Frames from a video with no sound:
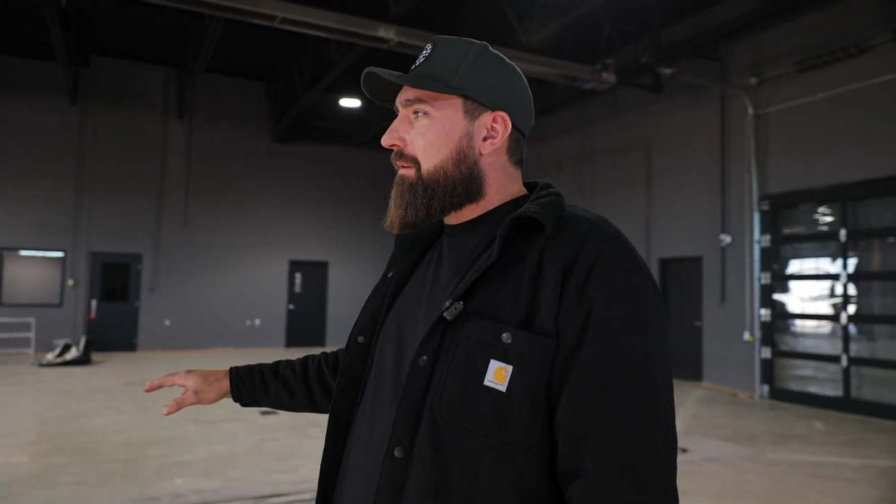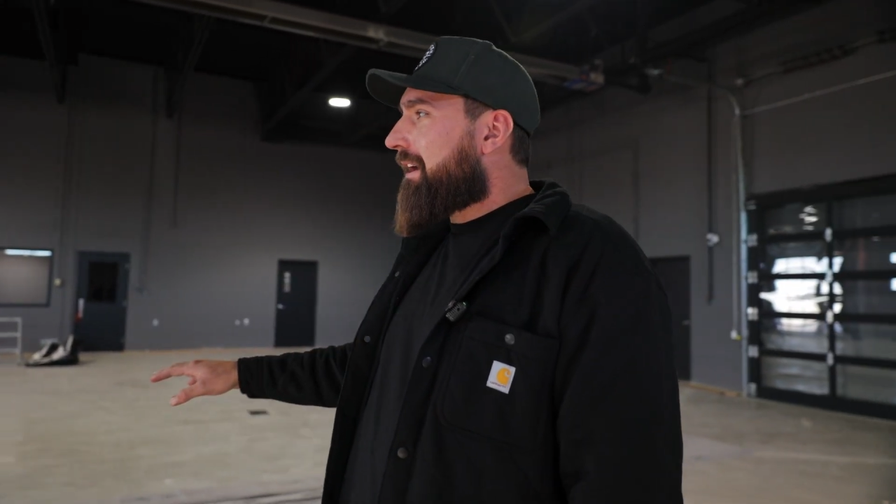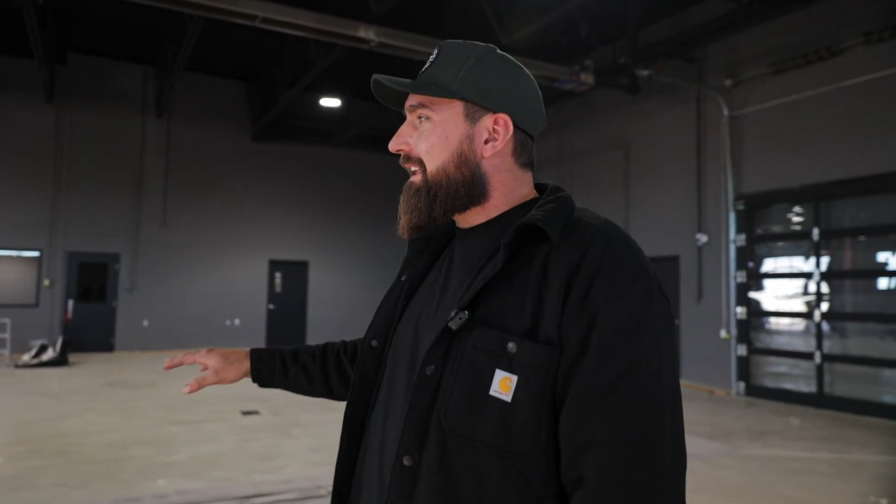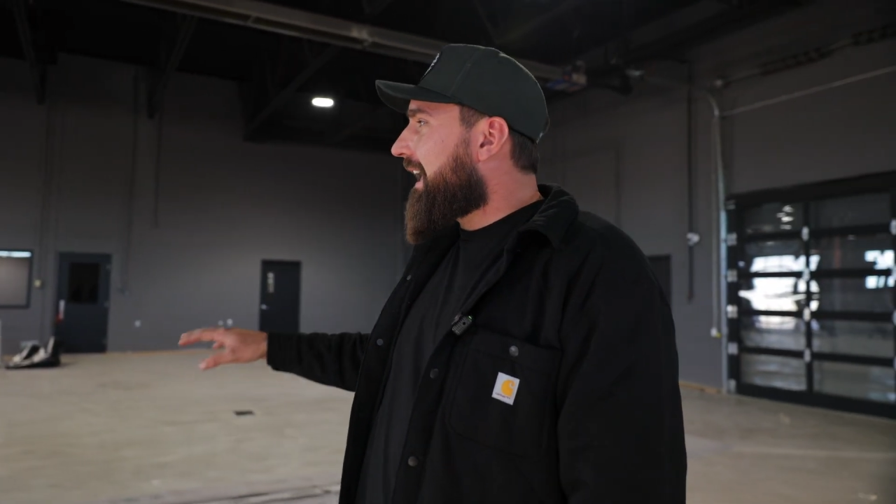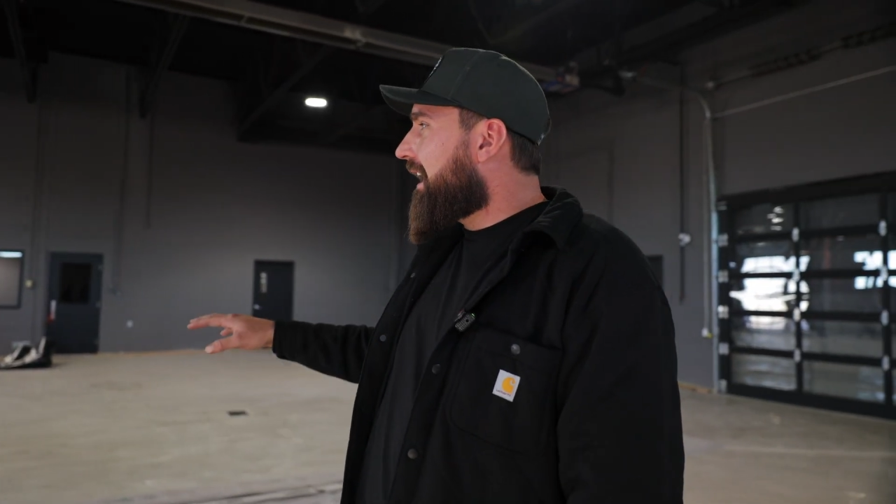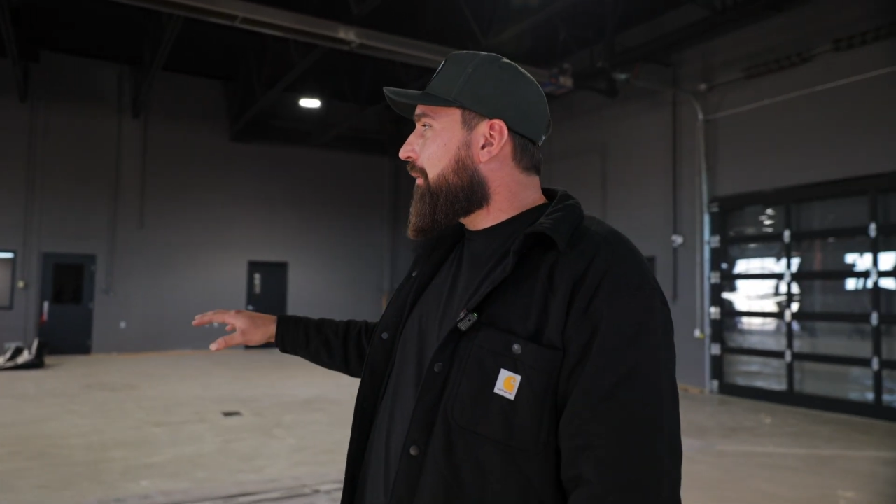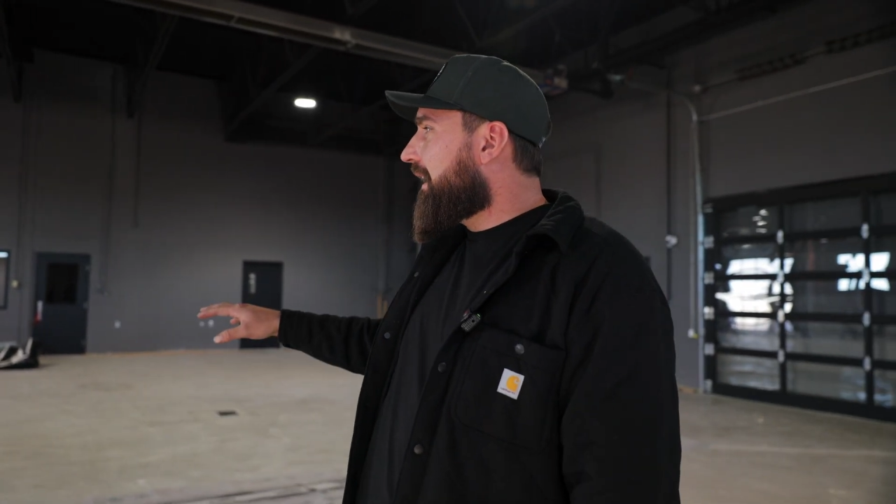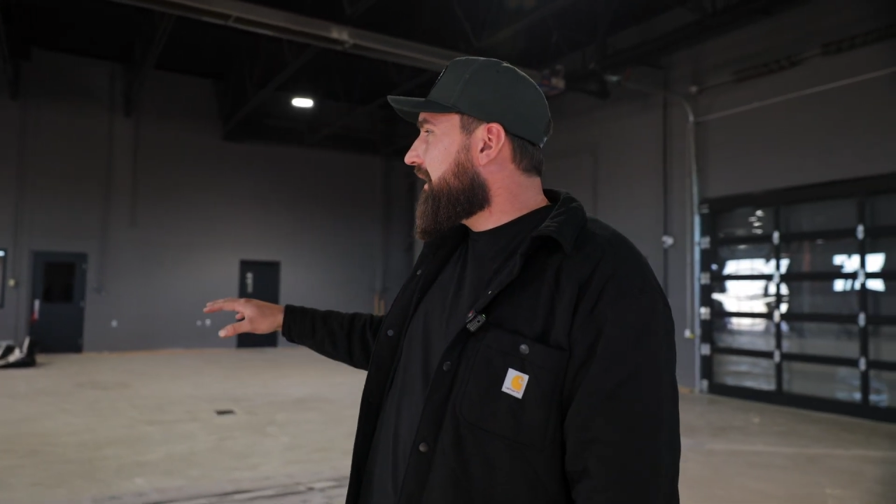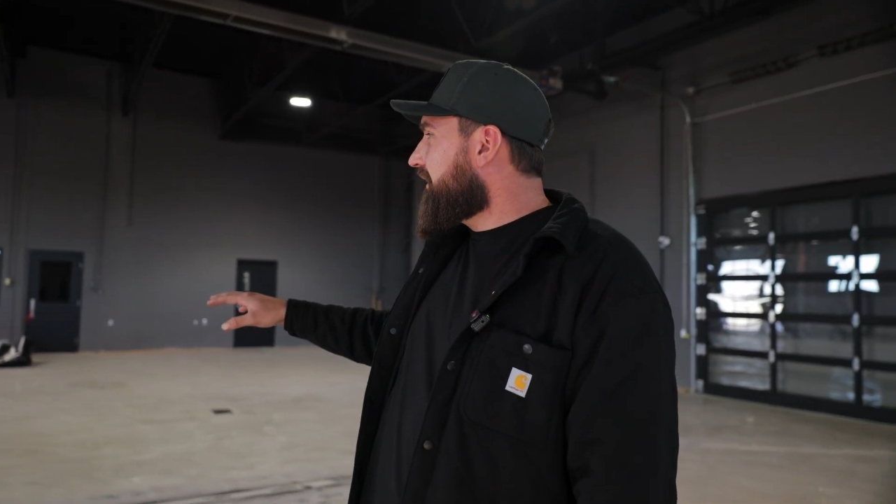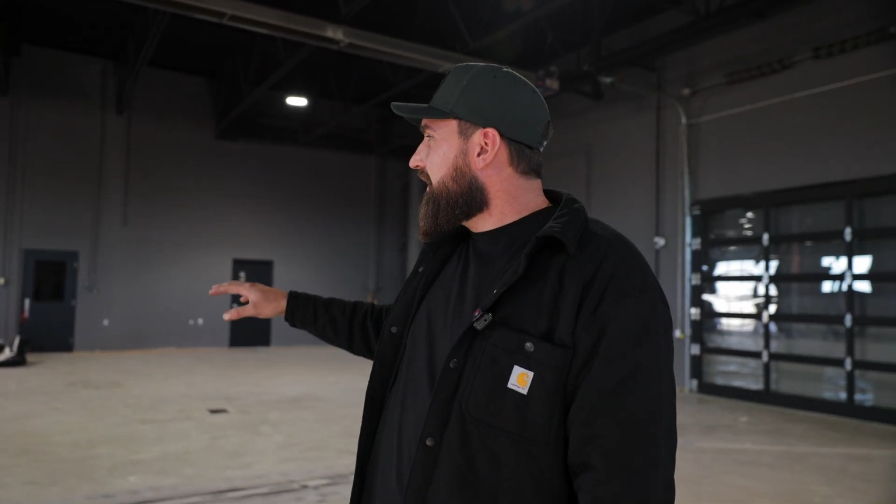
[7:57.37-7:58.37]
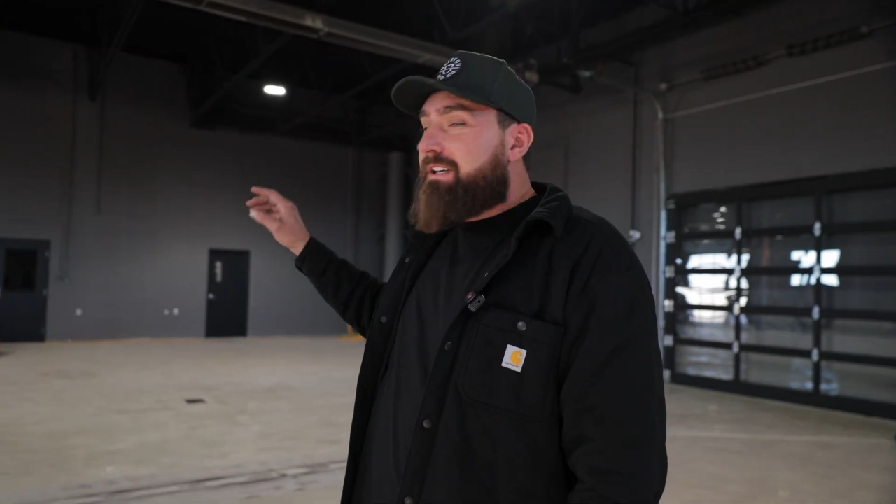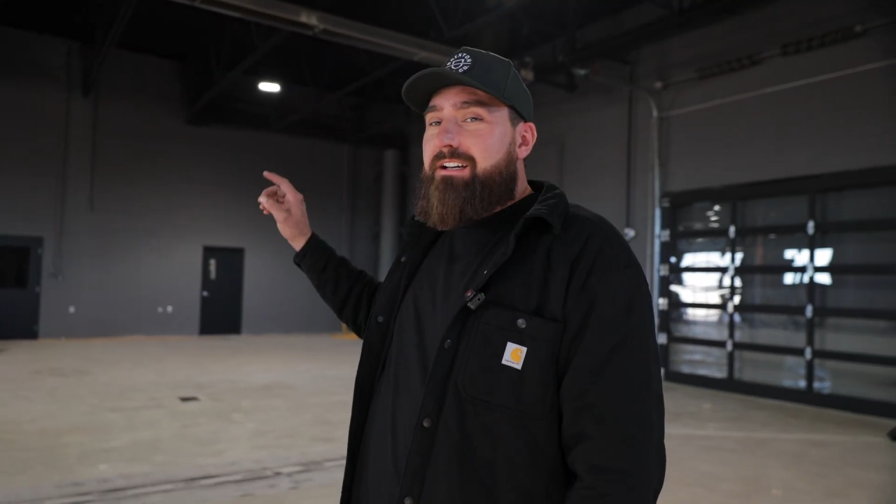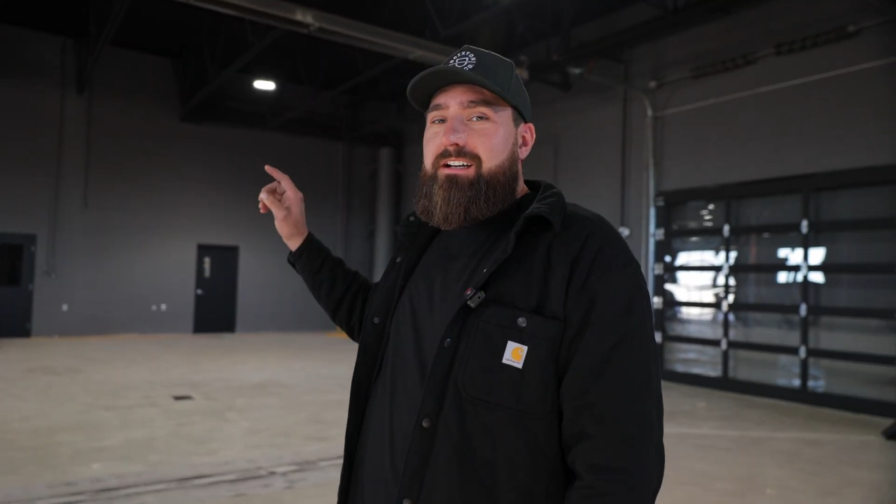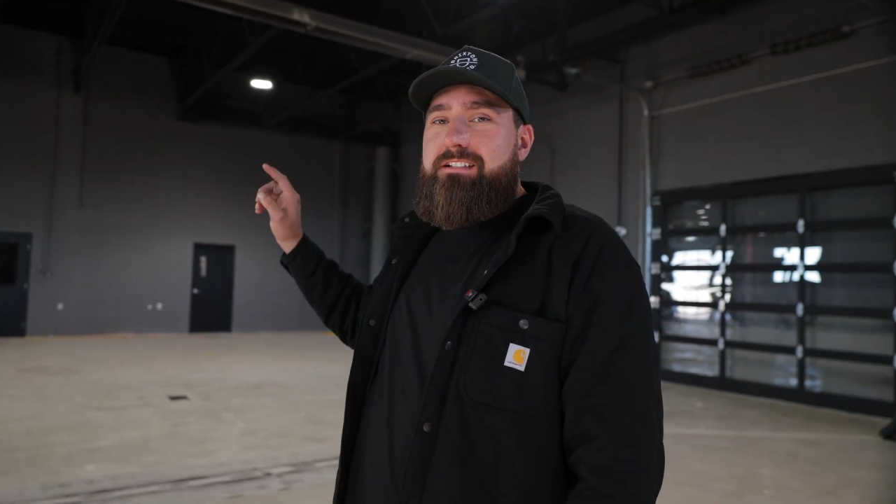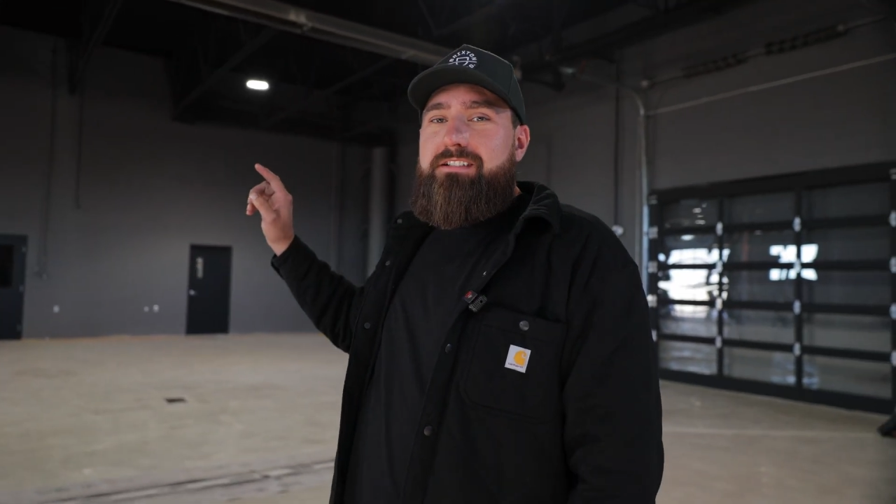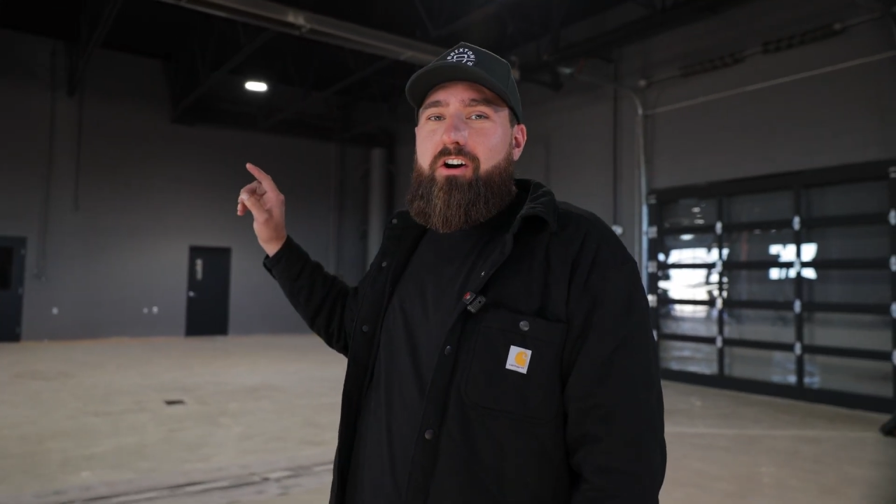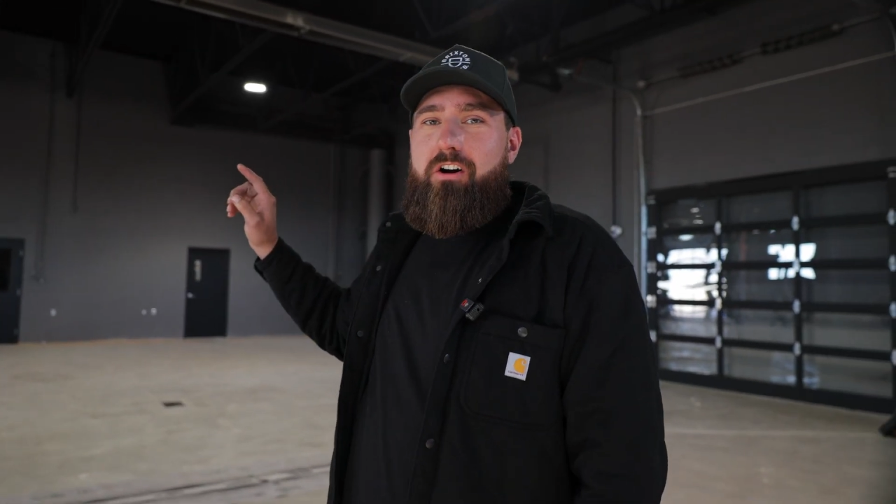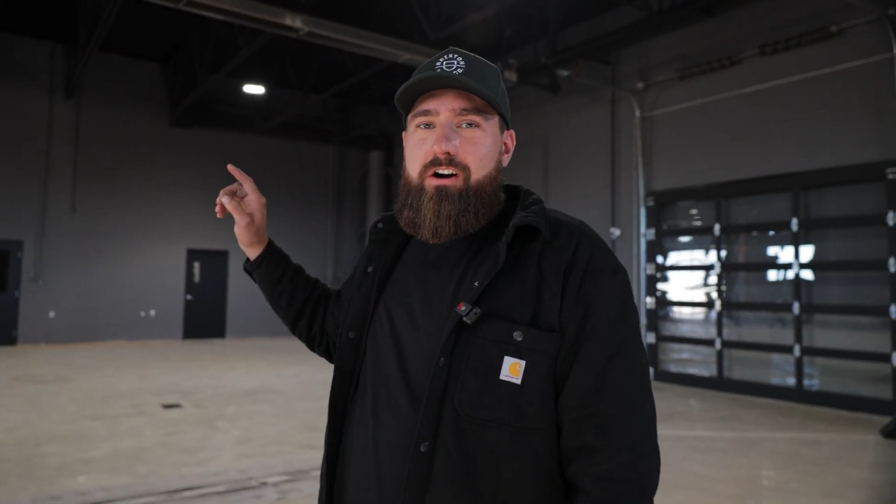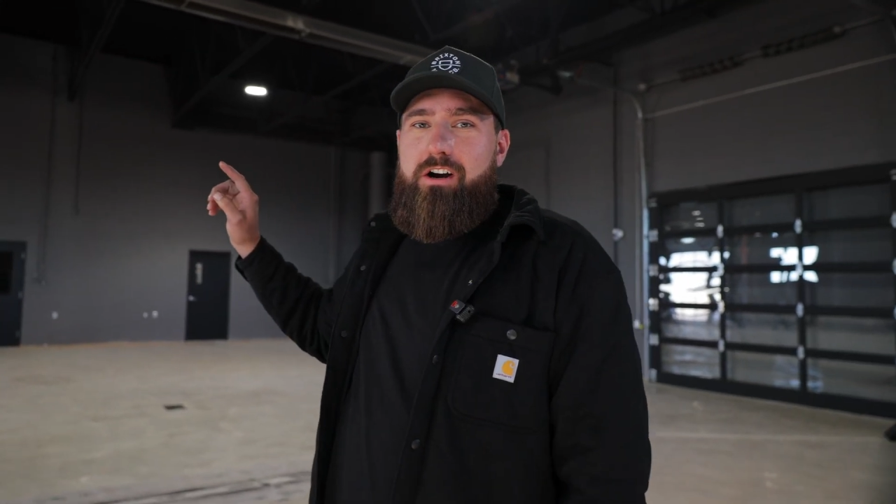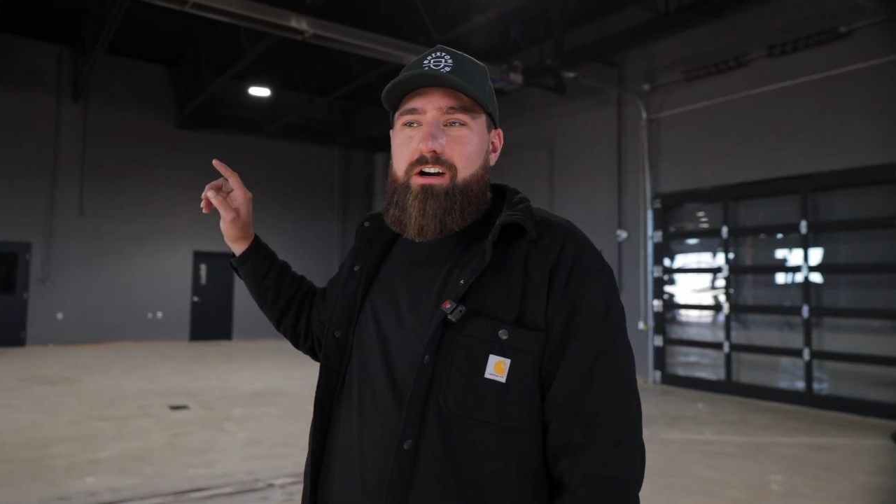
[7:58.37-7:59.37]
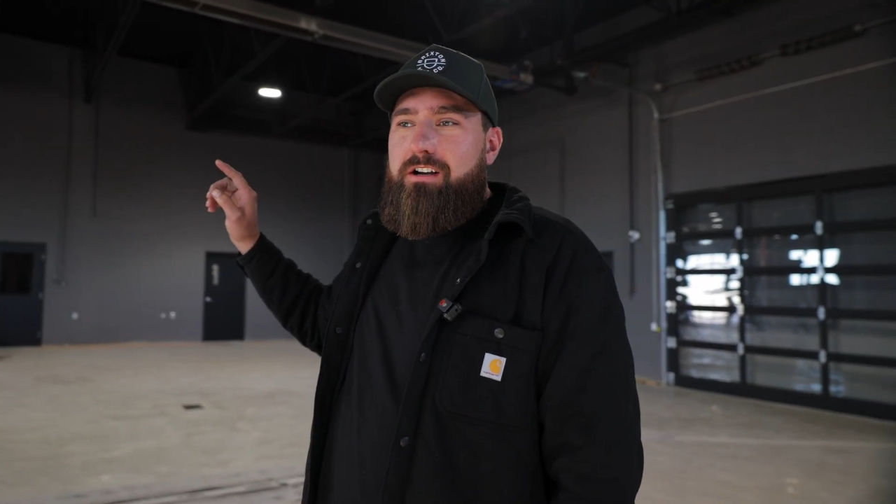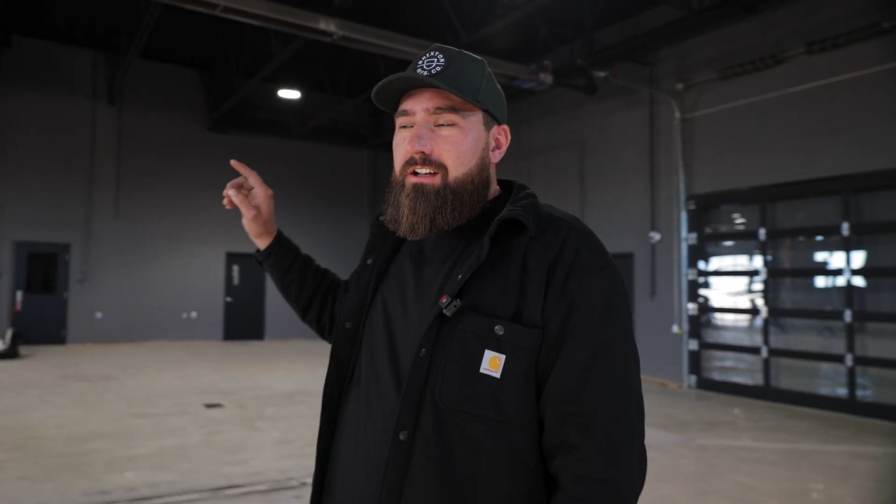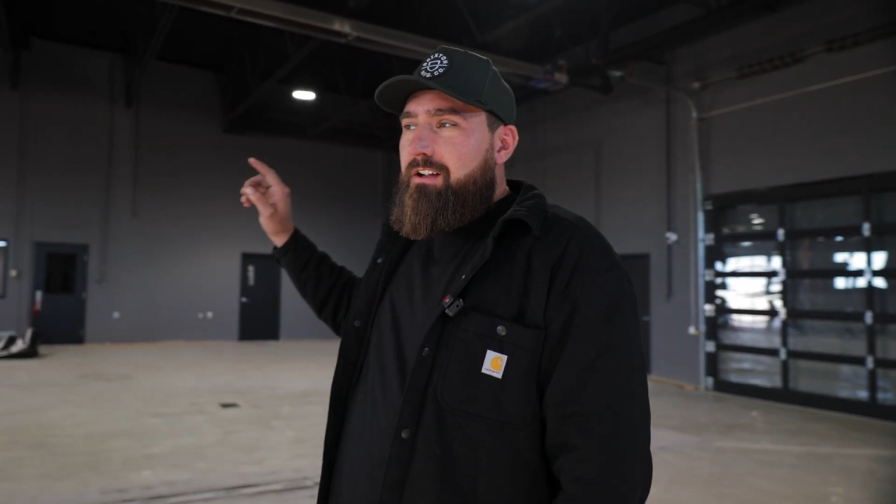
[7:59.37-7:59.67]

but I can't wait because our